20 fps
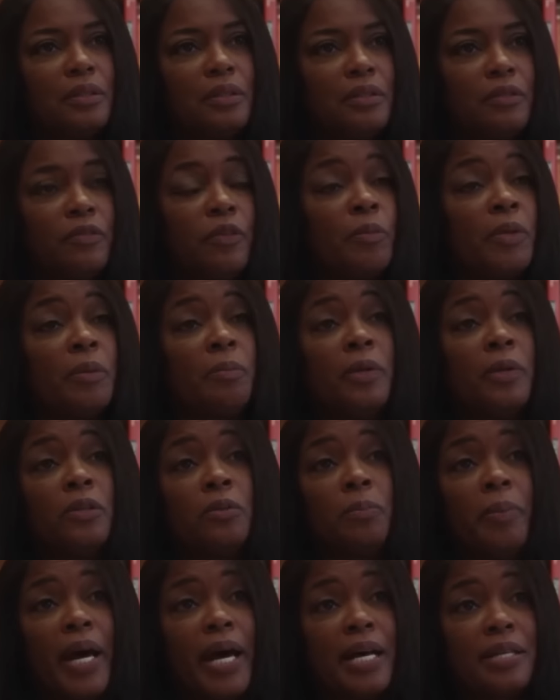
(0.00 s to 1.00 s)
From the Middle
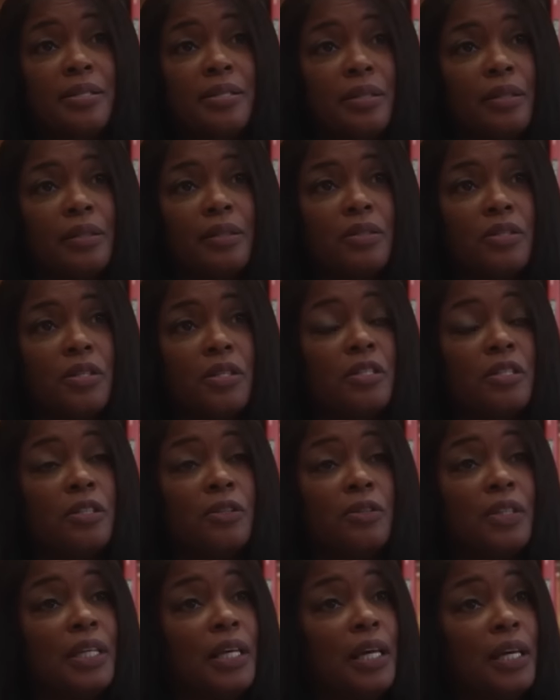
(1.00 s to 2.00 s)
Passage until
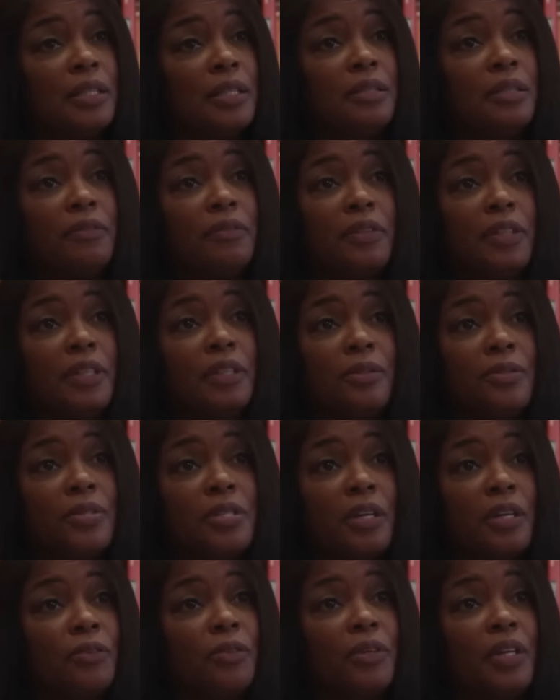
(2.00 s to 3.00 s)
the end of legal
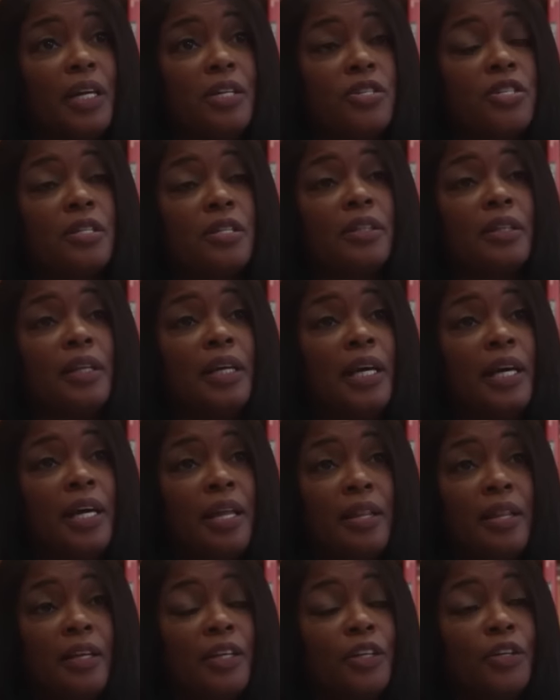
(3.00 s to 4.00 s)
segregation,
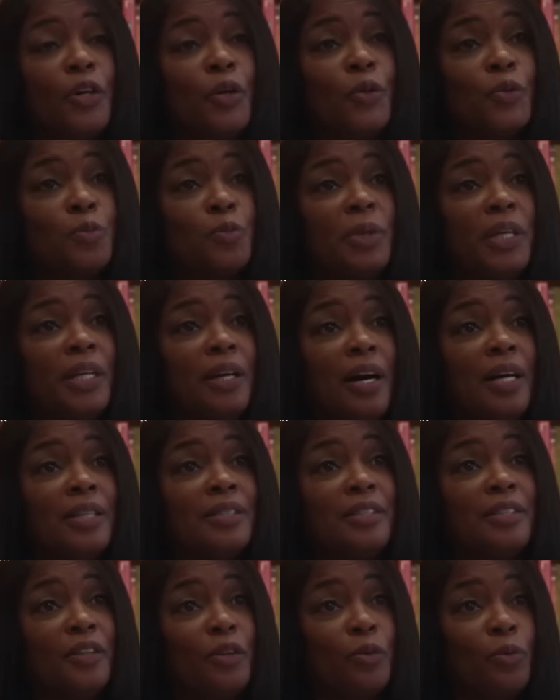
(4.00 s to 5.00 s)
that it goes
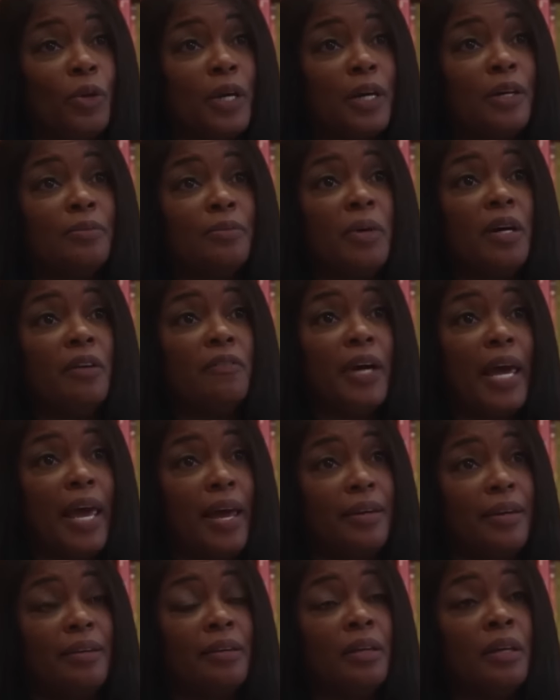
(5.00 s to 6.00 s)
beyond the realm of
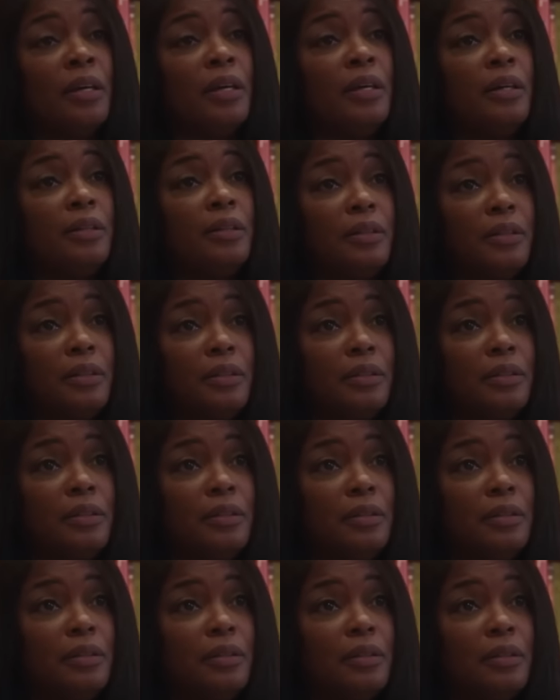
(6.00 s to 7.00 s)
an
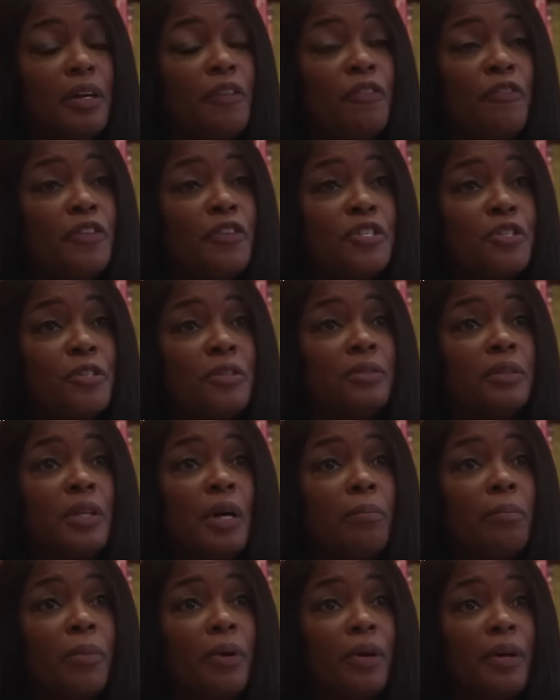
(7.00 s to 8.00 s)
official
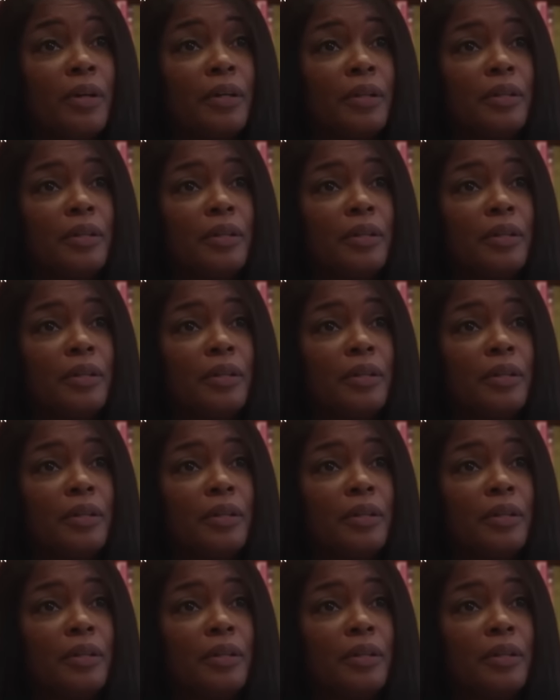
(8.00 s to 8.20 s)
number.